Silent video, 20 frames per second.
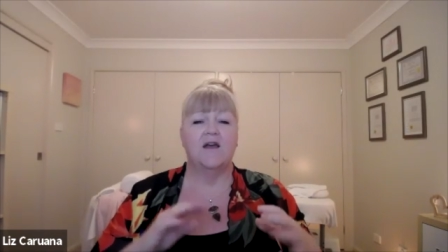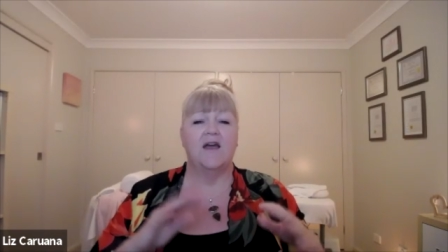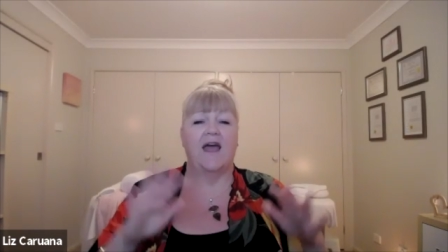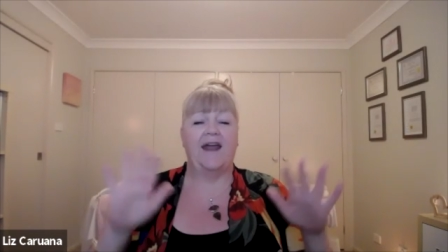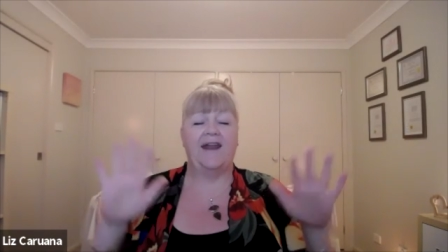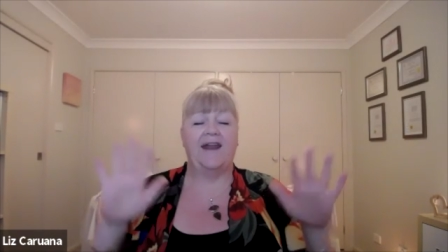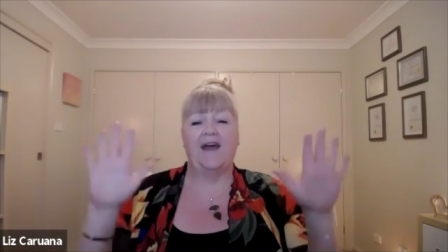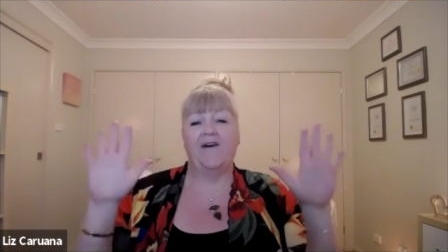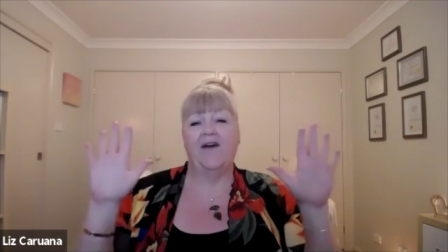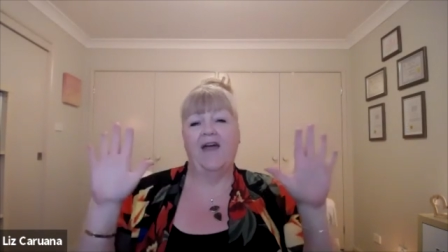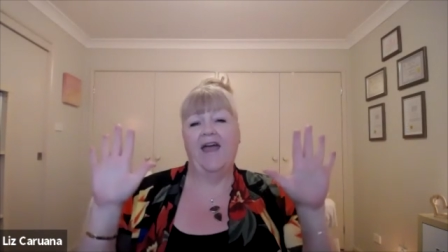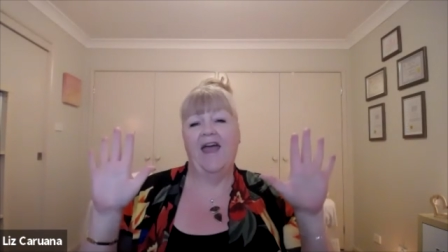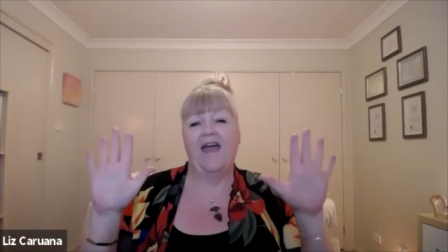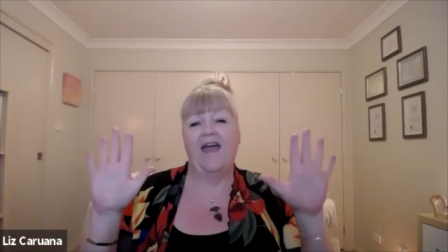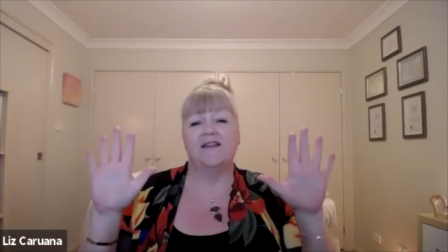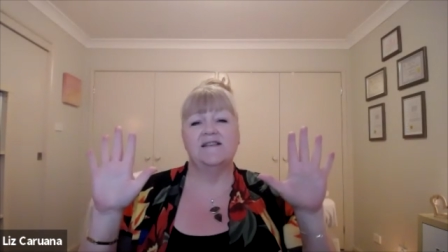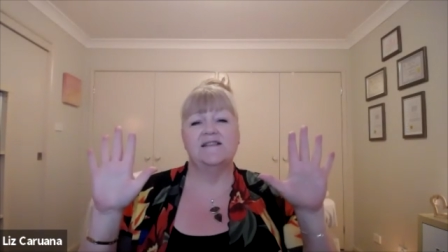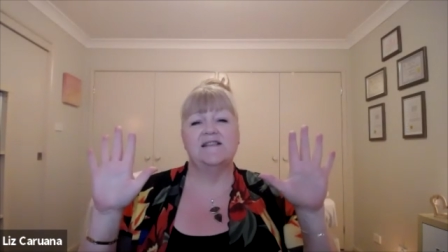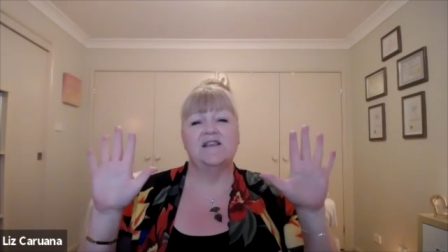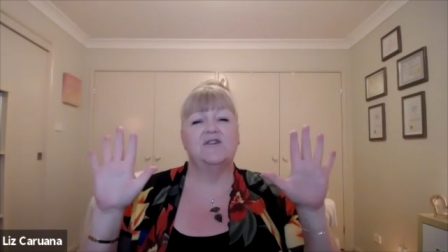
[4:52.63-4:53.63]
And our
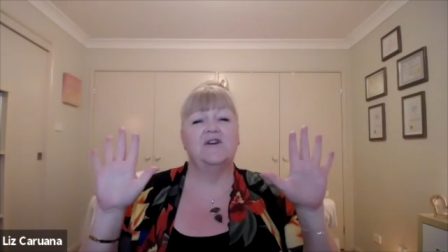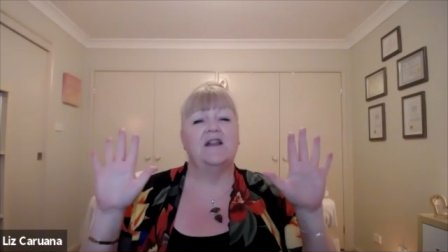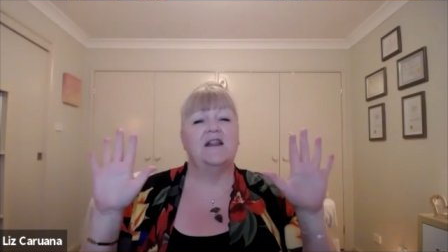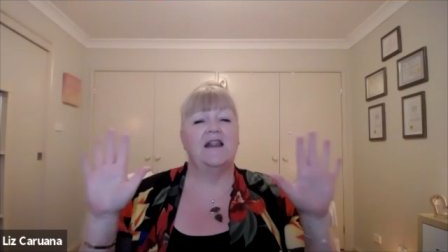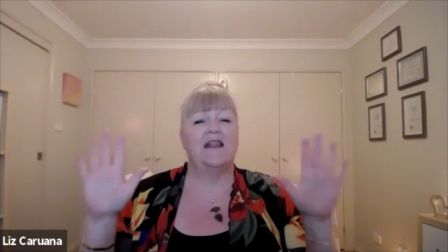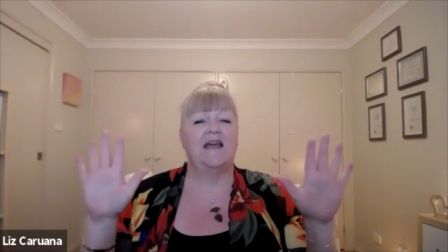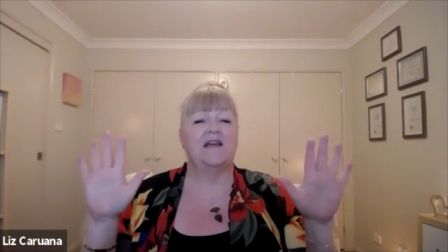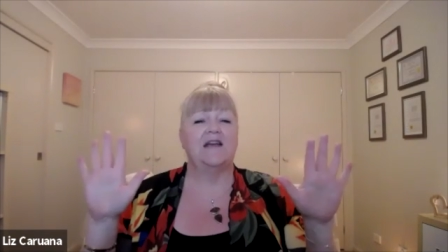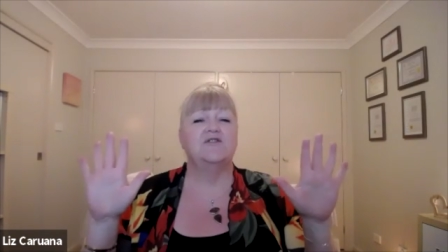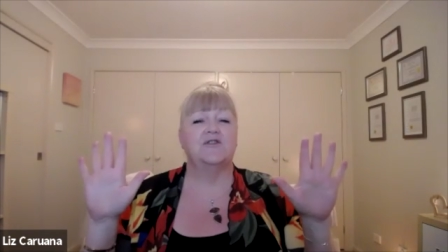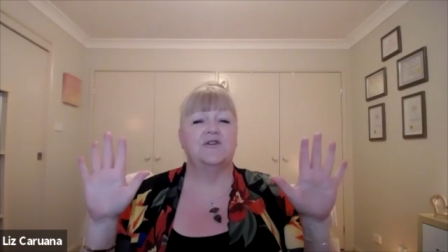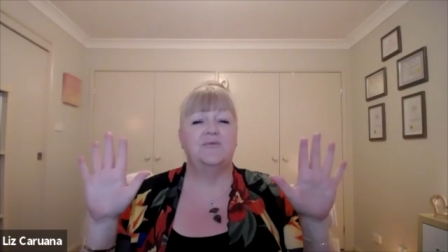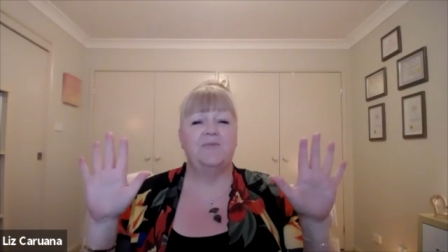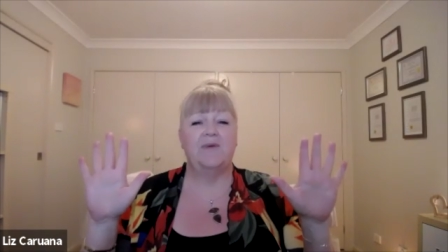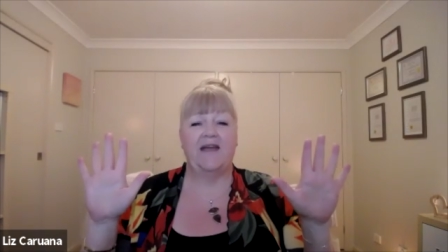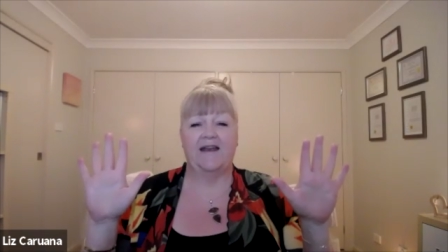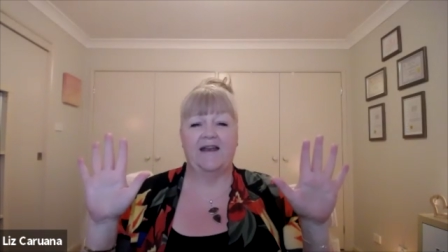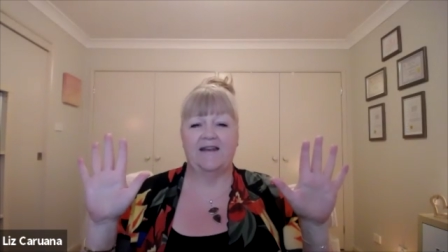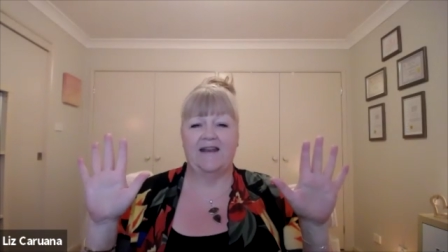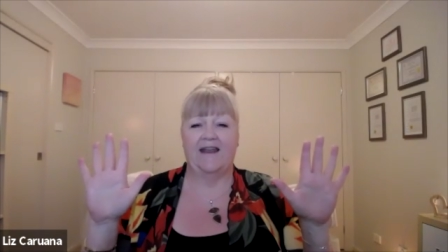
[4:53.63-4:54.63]
hands are
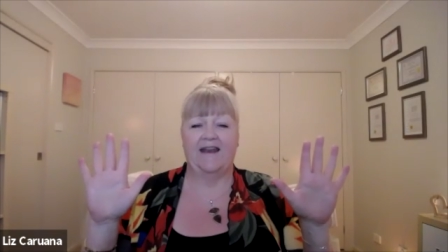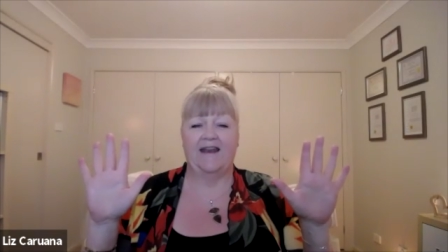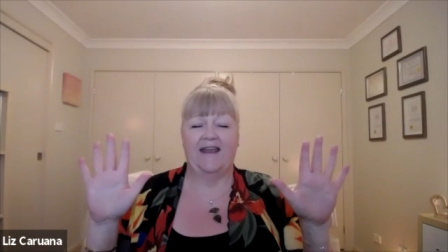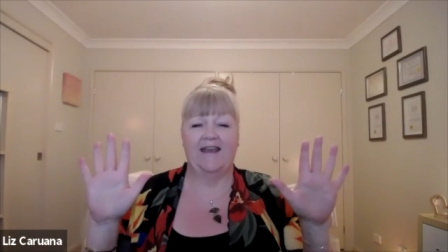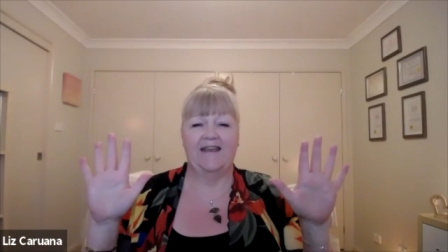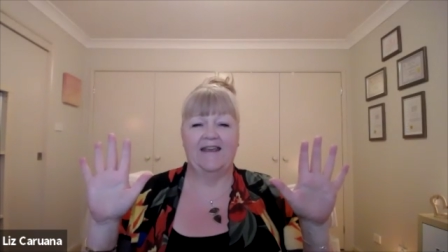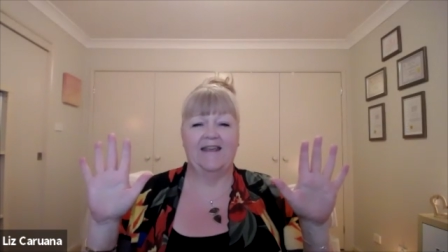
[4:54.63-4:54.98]
electromagnetic.